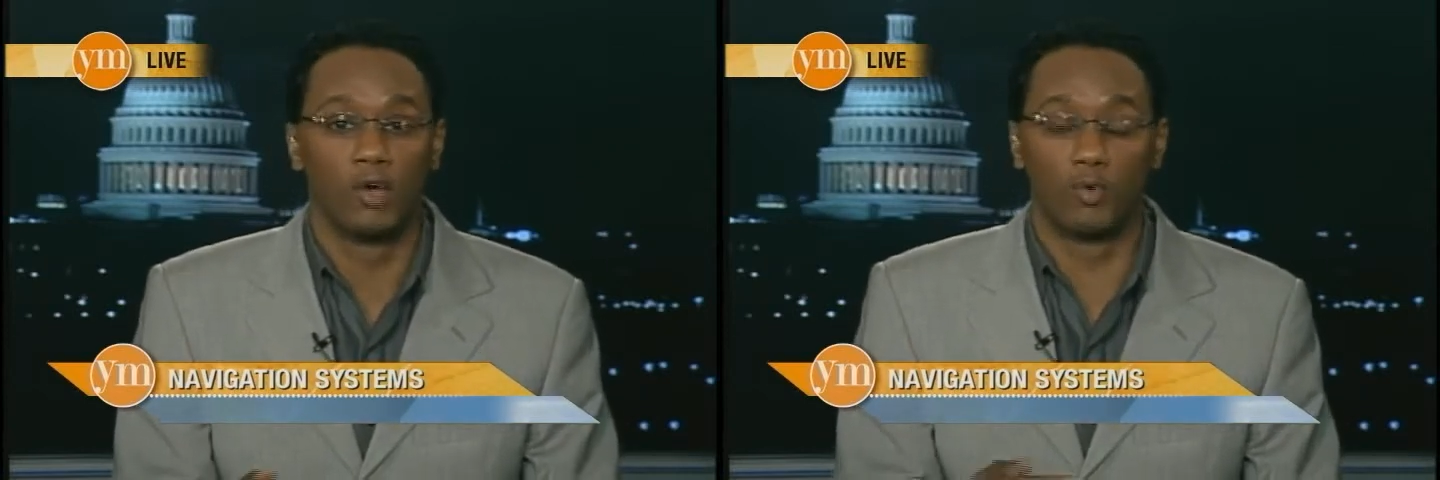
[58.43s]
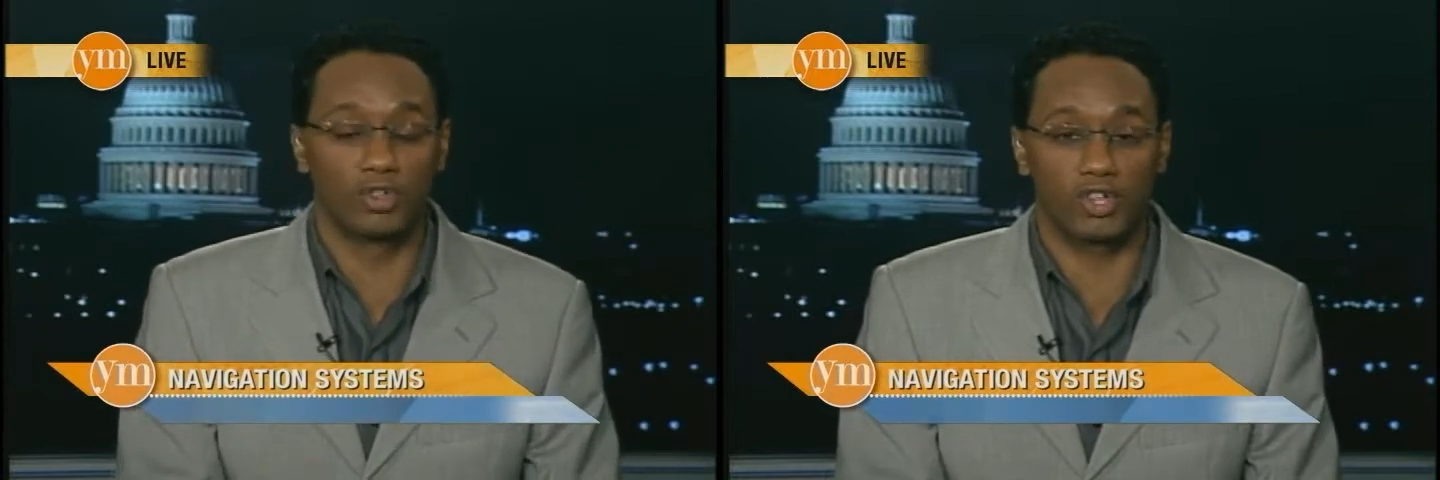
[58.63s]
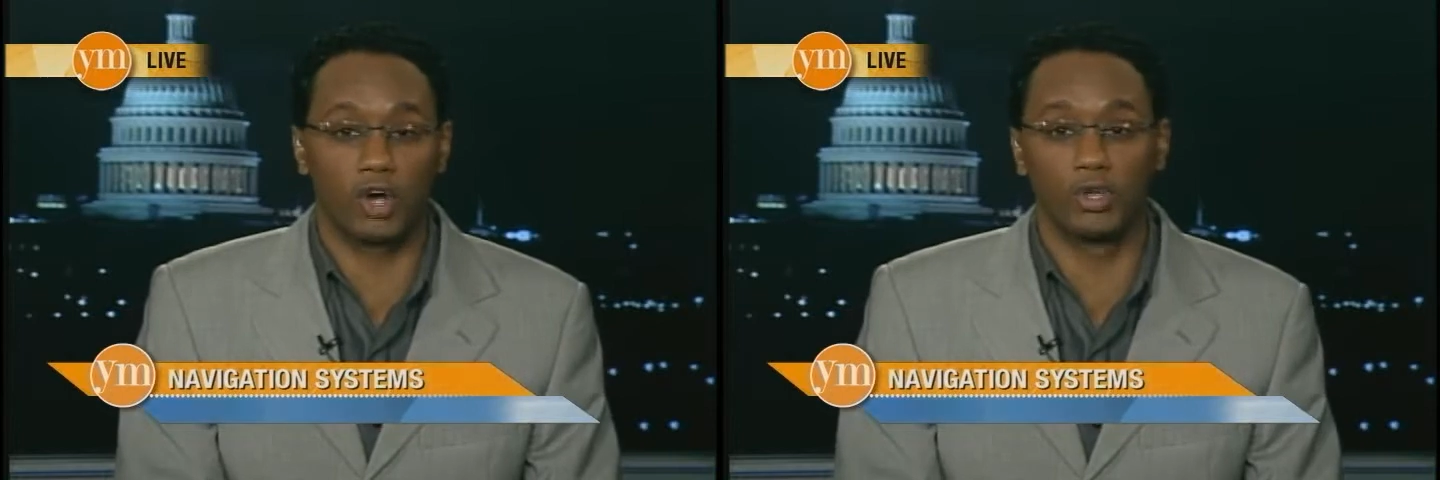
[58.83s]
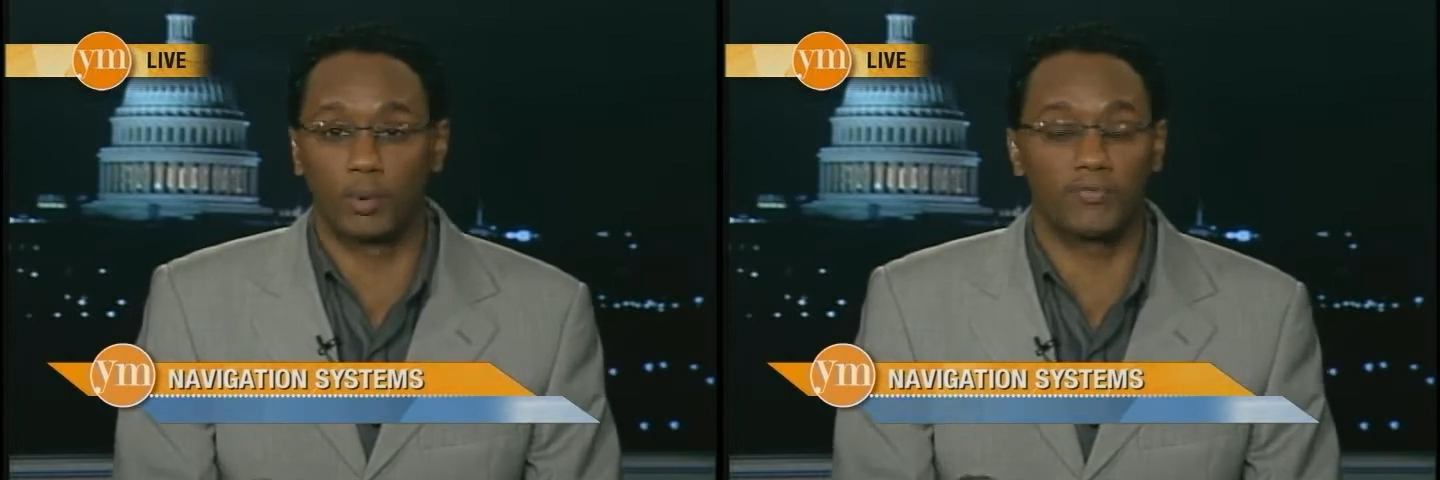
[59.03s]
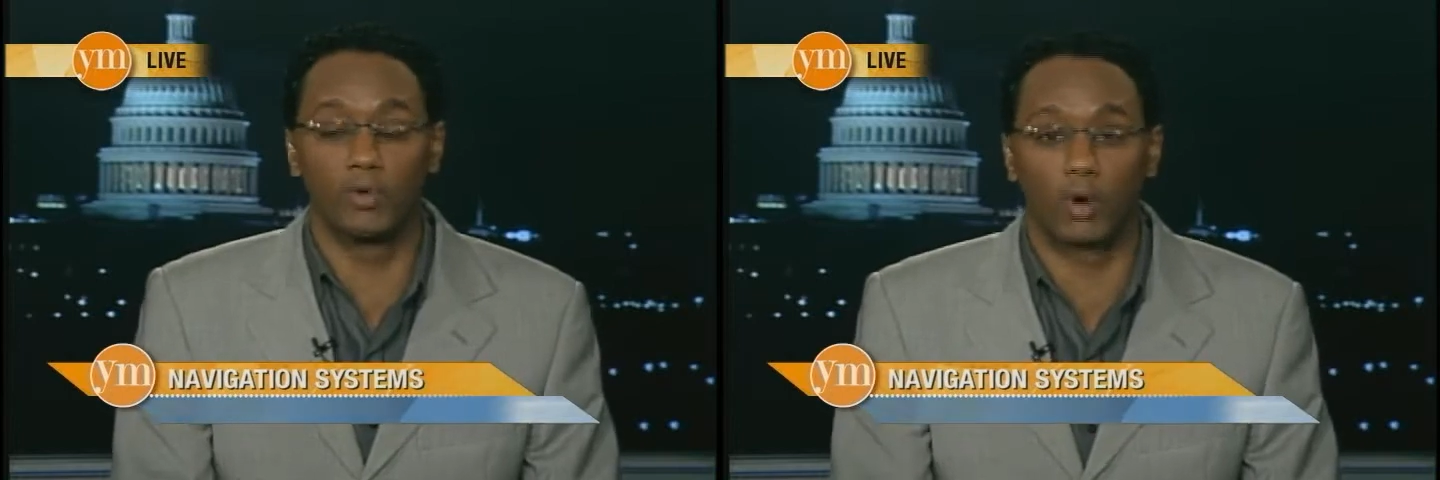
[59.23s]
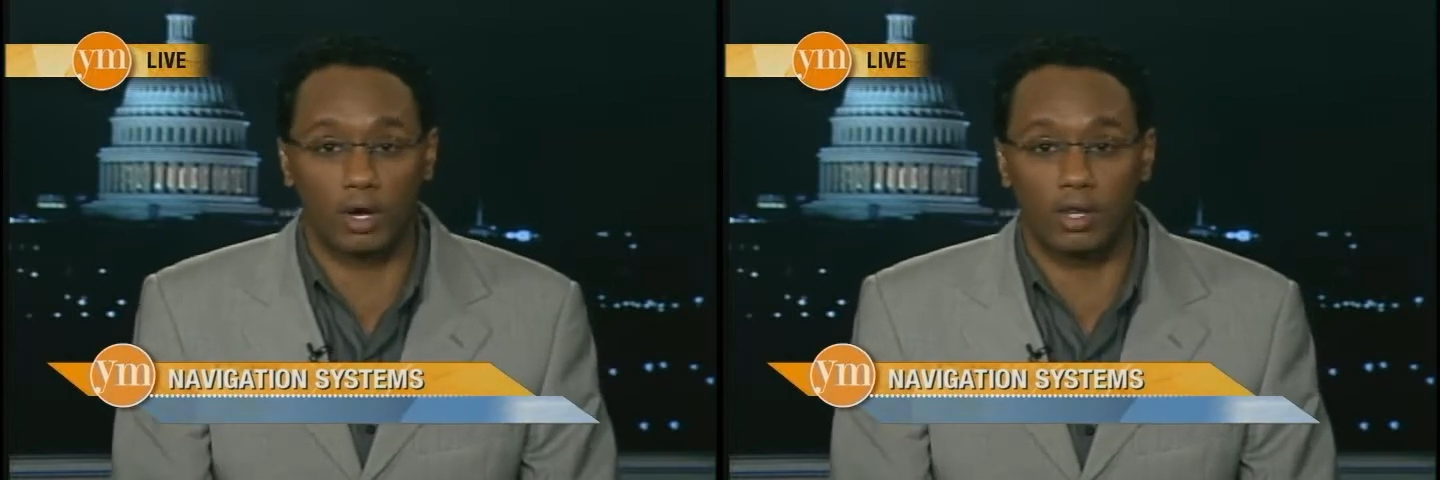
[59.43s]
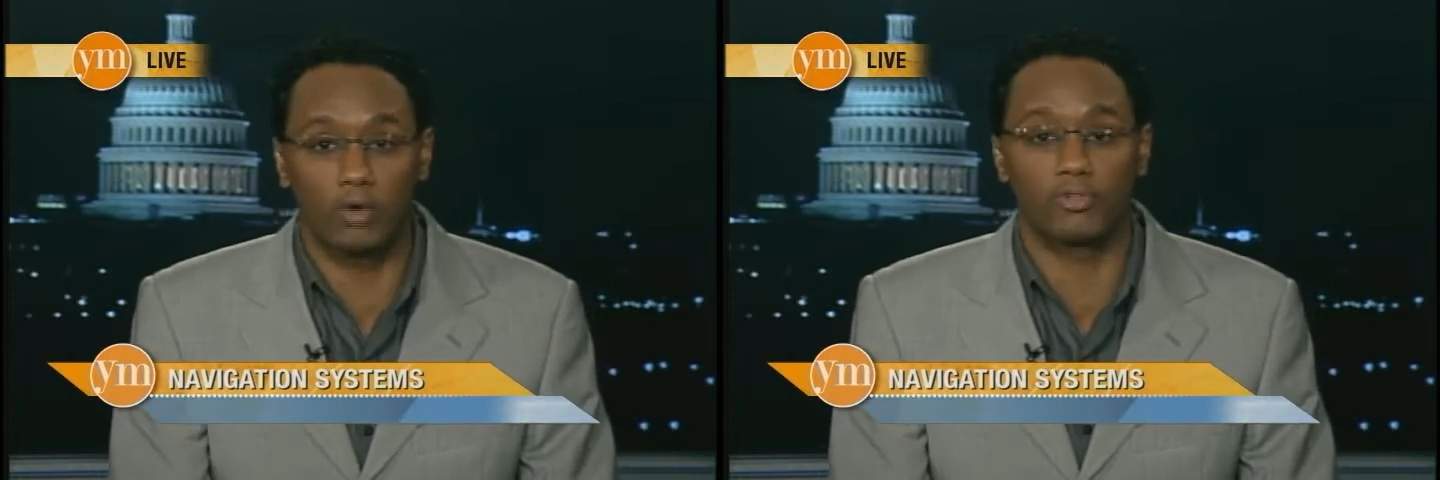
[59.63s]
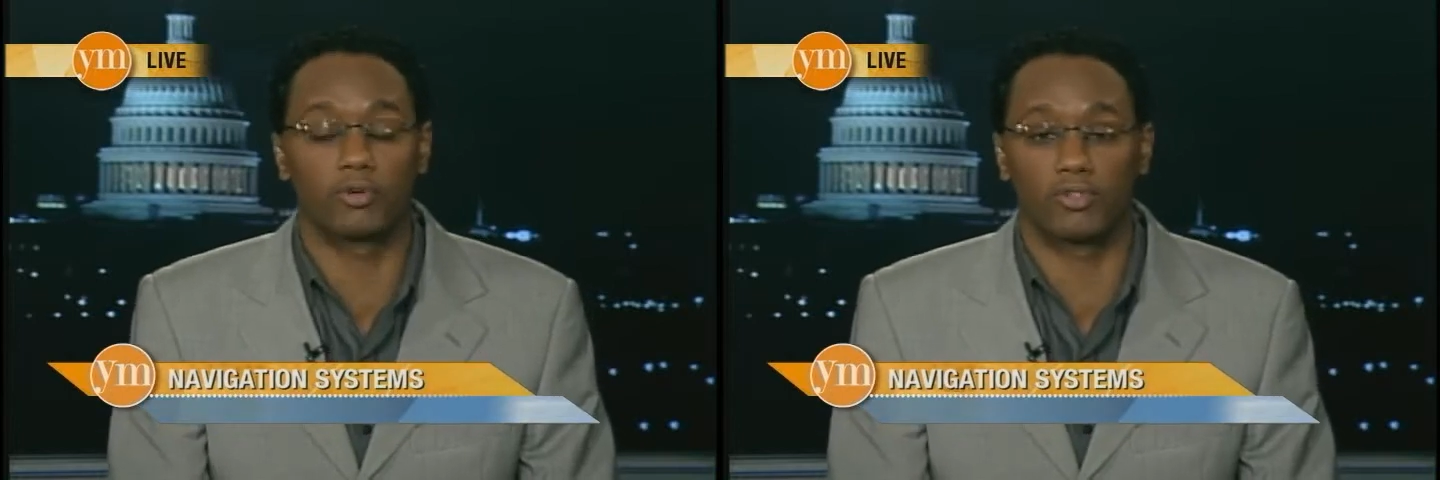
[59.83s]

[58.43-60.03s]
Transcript: will show you if you are closer